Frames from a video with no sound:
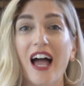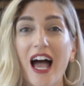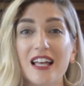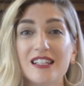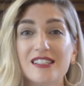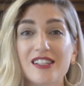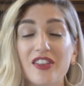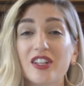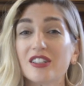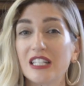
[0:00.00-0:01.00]
as
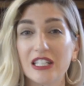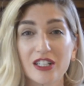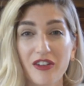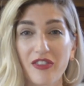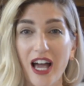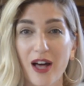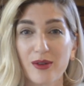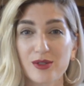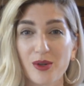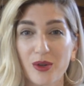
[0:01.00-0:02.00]
the leader of the
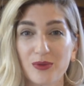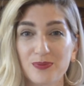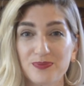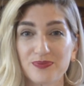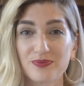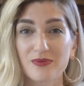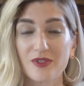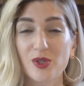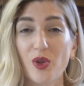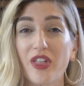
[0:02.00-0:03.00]
household.
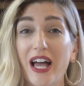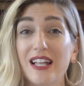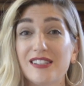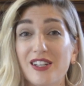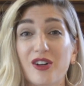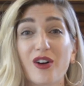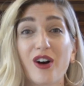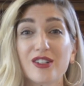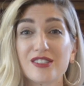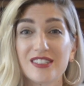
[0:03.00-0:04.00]
So that's a
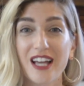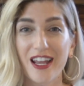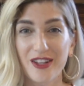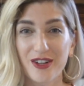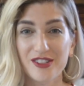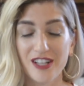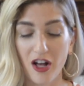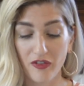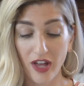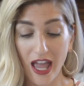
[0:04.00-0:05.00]
call to die to
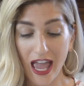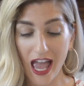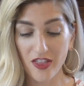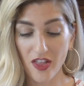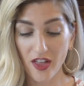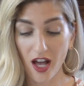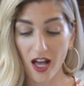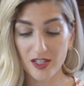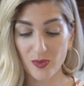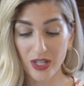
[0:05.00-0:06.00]
yourself. And then the
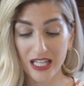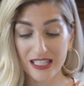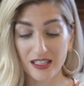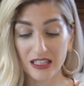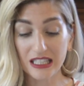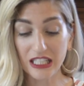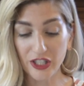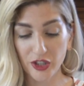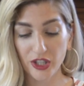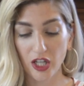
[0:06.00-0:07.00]
husband is
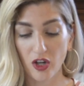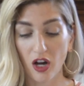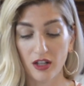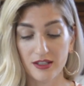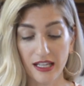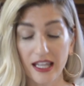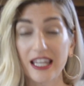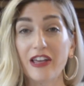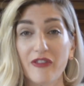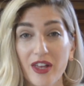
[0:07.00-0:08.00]
literally called to give